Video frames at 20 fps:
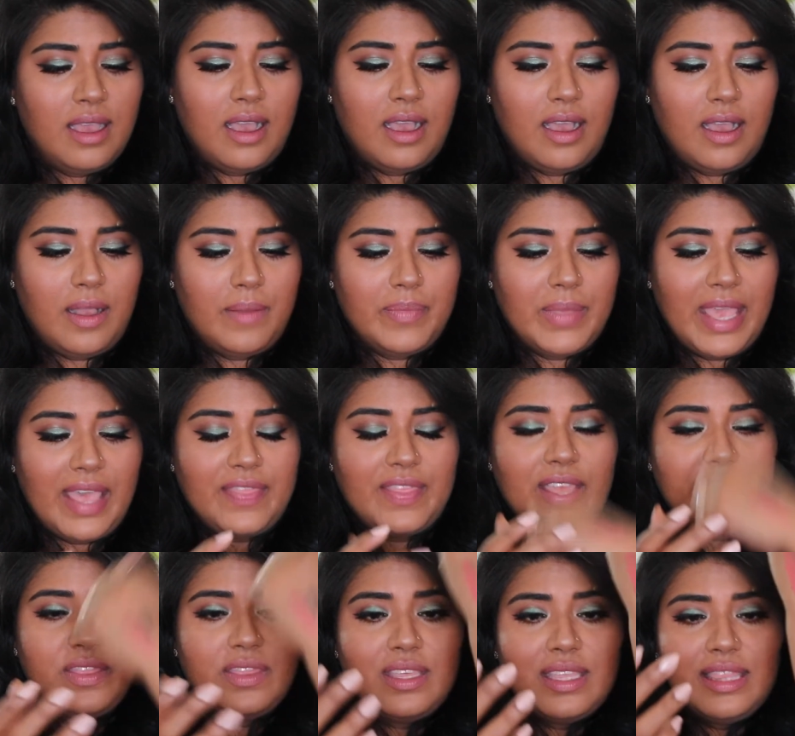And
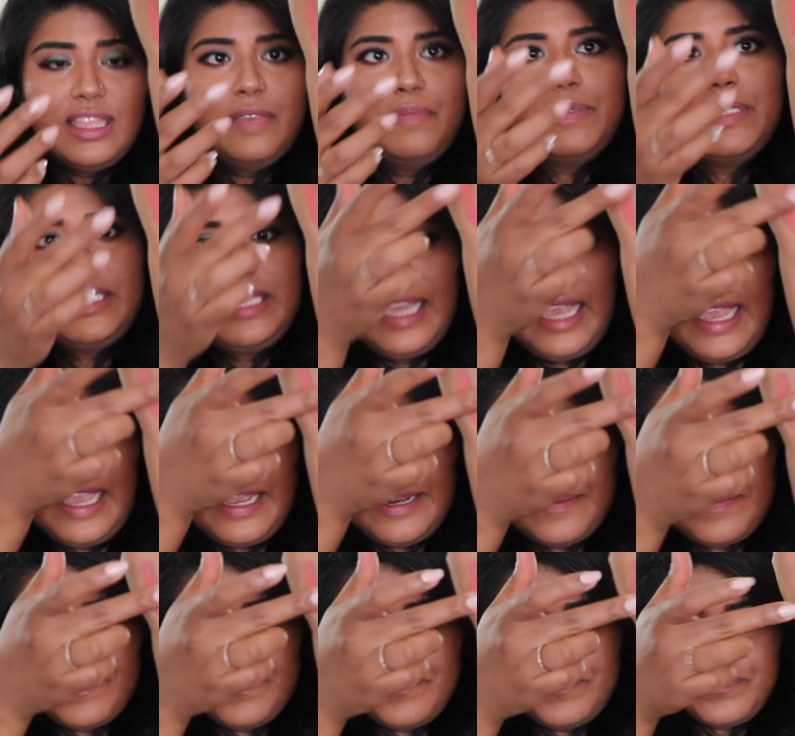then the lip
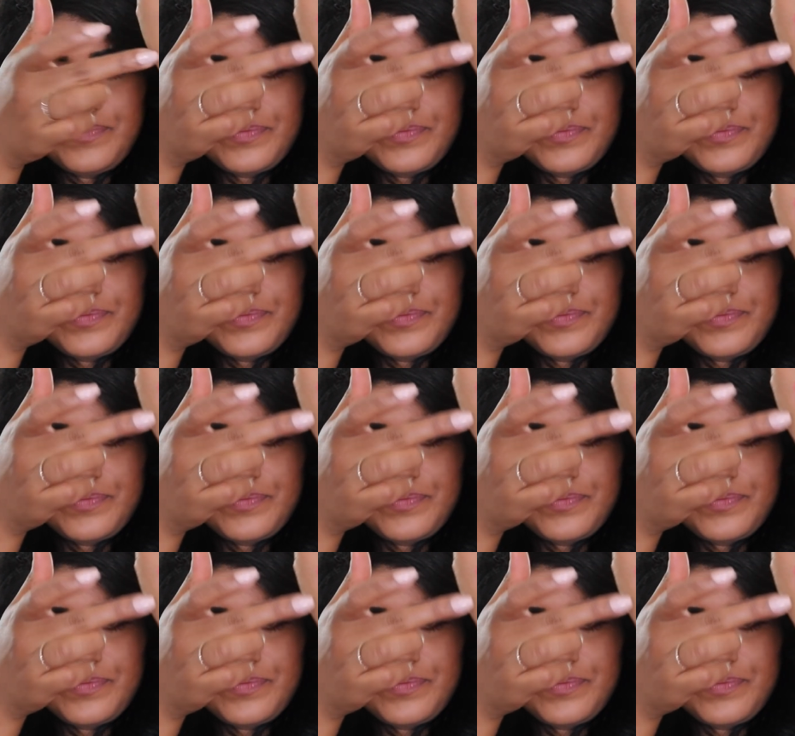stain